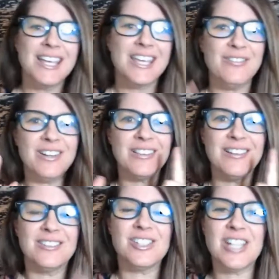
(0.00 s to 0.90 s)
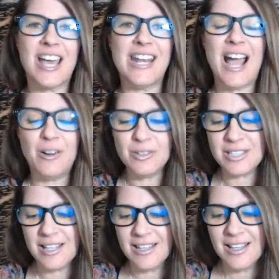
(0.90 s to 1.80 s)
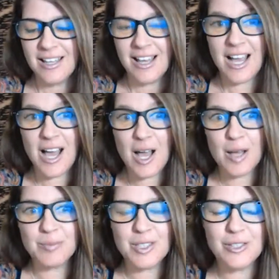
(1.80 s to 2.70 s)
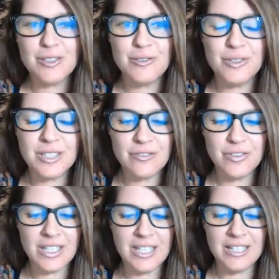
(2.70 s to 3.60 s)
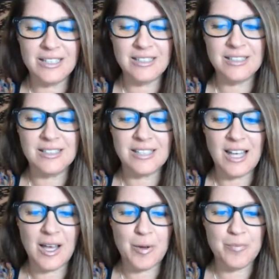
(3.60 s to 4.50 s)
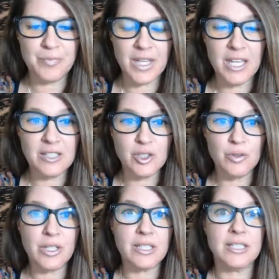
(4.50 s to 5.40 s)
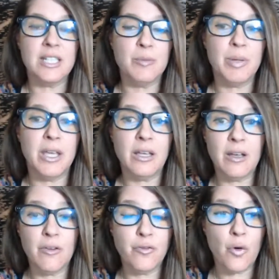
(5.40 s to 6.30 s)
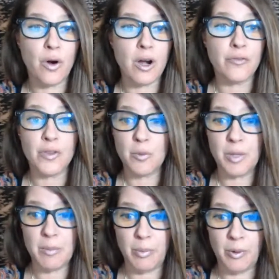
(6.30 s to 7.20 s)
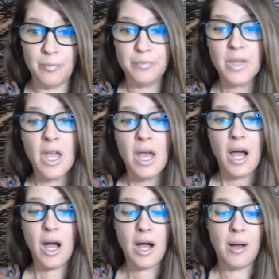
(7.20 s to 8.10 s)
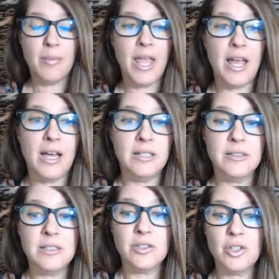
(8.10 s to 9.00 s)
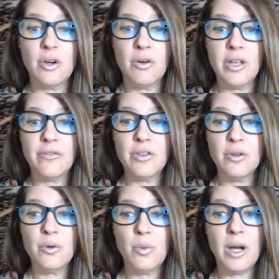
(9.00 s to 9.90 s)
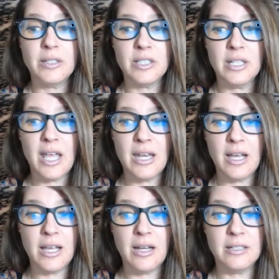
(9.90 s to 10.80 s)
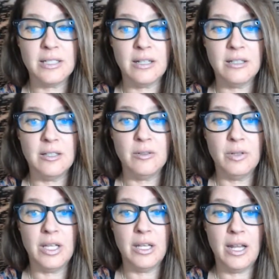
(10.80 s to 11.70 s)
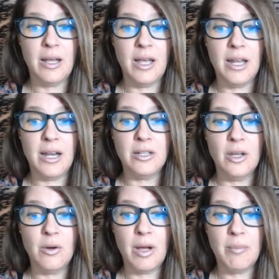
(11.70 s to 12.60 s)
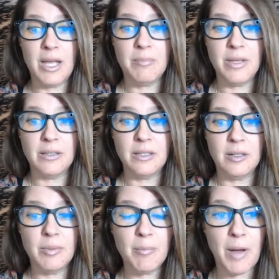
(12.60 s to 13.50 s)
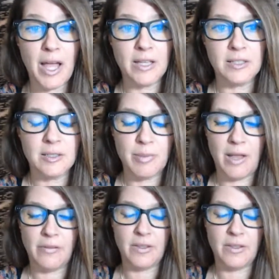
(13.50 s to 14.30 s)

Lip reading: Giving a little shout out to Davidian's. He's doing a sneak peek for a few people. And so if you want to, and I got to tell you, and I know I might be a little bit biased about